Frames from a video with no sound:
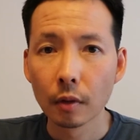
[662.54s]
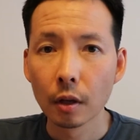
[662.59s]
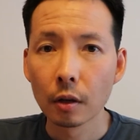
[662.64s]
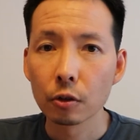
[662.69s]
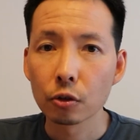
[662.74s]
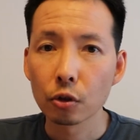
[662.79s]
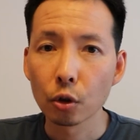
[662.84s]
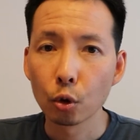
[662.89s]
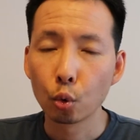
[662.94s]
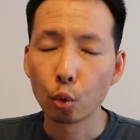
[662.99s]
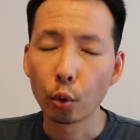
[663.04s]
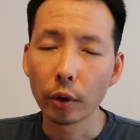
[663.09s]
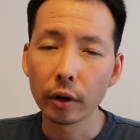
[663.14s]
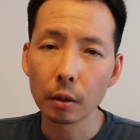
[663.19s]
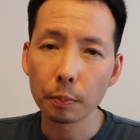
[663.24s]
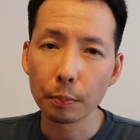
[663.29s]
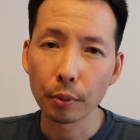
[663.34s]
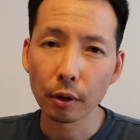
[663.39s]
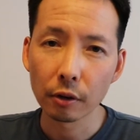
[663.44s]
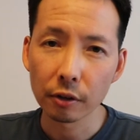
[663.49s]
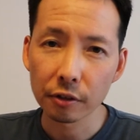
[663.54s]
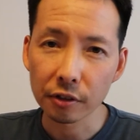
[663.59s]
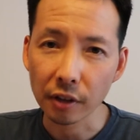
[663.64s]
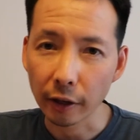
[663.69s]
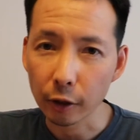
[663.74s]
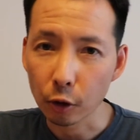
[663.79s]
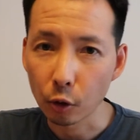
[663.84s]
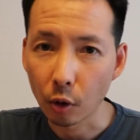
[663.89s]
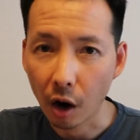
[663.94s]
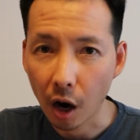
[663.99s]
So where
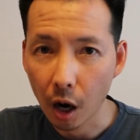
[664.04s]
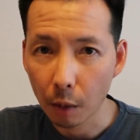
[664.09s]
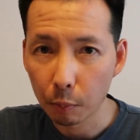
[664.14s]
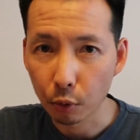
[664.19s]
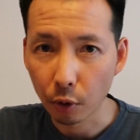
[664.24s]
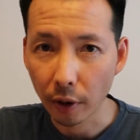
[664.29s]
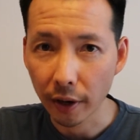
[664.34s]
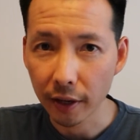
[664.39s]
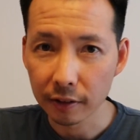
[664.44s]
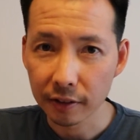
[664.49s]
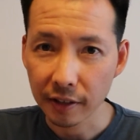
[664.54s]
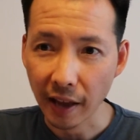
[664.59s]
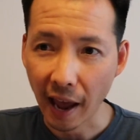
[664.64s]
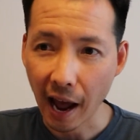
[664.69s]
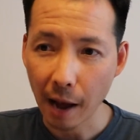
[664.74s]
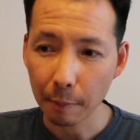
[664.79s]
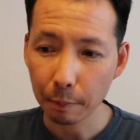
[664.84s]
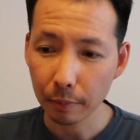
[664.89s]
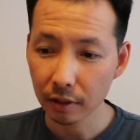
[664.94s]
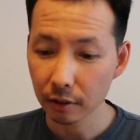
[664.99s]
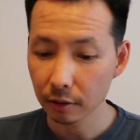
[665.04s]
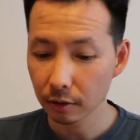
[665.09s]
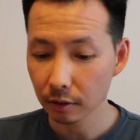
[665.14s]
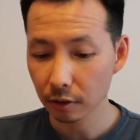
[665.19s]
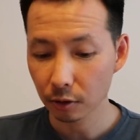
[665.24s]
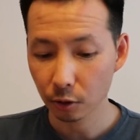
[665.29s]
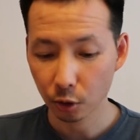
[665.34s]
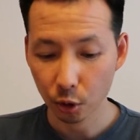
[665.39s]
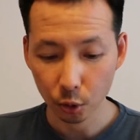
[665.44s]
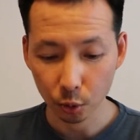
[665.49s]
PureCycle operates
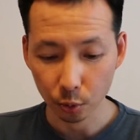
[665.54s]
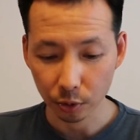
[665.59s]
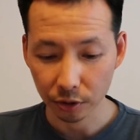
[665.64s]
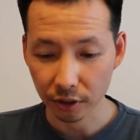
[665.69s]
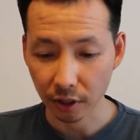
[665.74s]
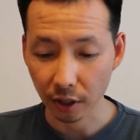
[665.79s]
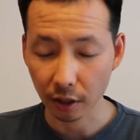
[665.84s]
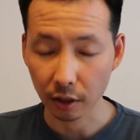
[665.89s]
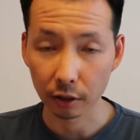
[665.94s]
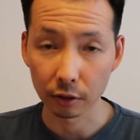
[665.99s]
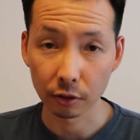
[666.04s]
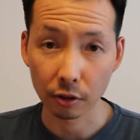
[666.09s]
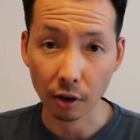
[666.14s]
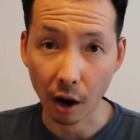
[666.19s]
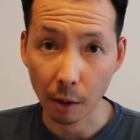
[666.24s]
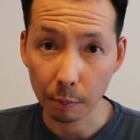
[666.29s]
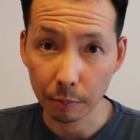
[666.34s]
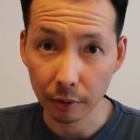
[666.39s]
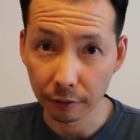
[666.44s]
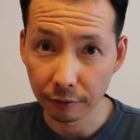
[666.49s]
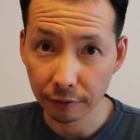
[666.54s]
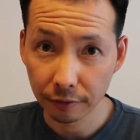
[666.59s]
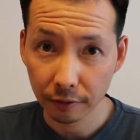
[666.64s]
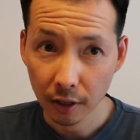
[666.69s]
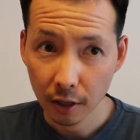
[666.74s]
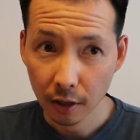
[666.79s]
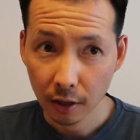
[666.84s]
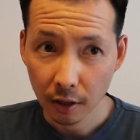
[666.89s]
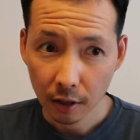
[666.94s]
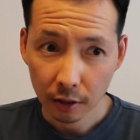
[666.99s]
happens to sit on top of
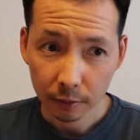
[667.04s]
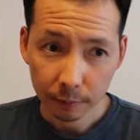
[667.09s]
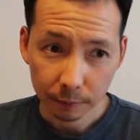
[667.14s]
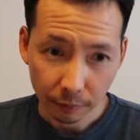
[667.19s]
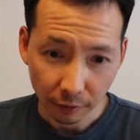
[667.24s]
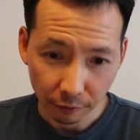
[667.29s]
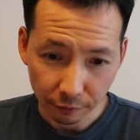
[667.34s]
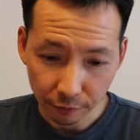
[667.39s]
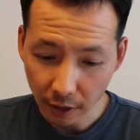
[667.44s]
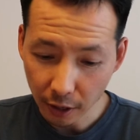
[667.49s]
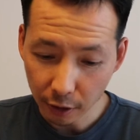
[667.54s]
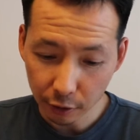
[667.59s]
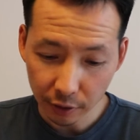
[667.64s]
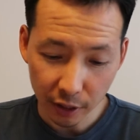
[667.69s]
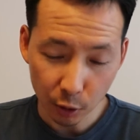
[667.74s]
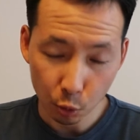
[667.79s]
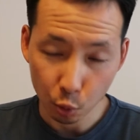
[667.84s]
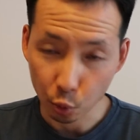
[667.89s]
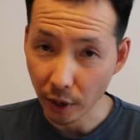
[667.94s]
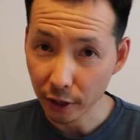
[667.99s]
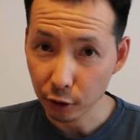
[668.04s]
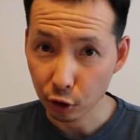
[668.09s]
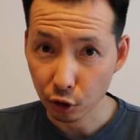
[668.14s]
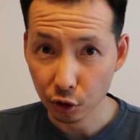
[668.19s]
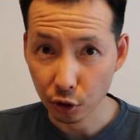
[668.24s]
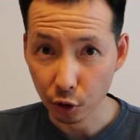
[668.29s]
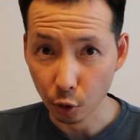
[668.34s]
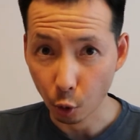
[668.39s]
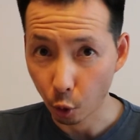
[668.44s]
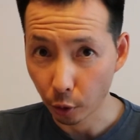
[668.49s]
very
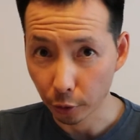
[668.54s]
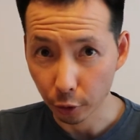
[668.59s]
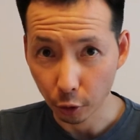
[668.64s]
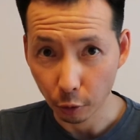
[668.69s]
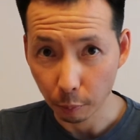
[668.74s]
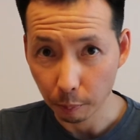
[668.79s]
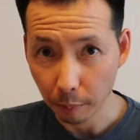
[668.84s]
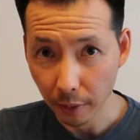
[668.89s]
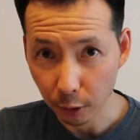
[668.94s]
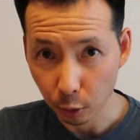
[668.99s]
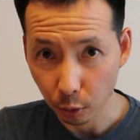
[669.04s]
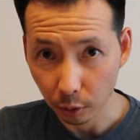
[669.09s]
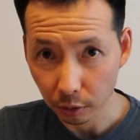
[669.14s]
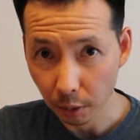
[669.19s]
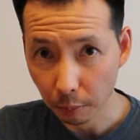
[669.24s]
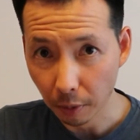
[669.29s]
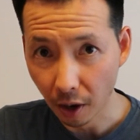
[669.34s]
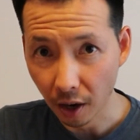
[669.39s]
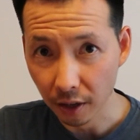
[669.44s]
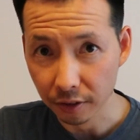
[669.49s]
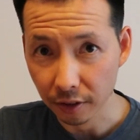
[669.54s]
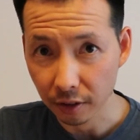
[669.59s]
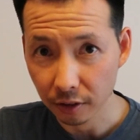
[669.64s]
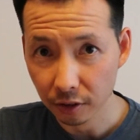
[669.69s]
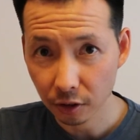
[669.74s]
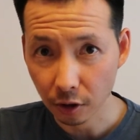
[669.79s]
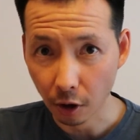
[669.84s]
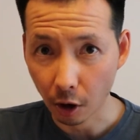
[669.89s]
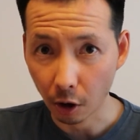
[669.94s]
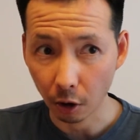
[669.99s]
rich oil mineral deposits
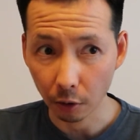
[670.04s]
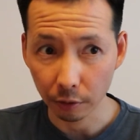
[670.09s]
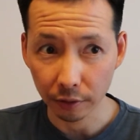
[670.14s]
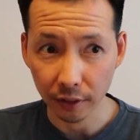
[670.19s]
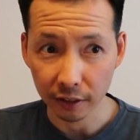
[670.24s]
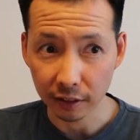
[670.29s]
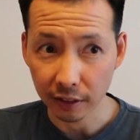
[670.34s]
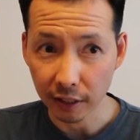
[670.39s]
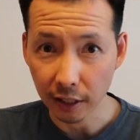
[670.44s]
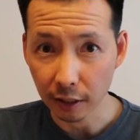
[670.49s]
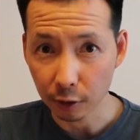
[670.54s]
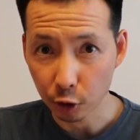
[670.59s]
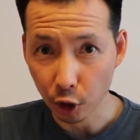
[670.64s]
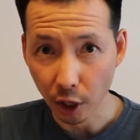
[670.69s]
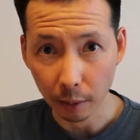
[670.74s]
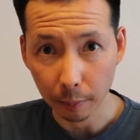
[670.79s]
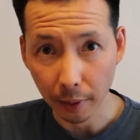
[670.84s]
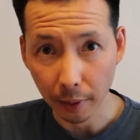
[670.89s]
called the DJ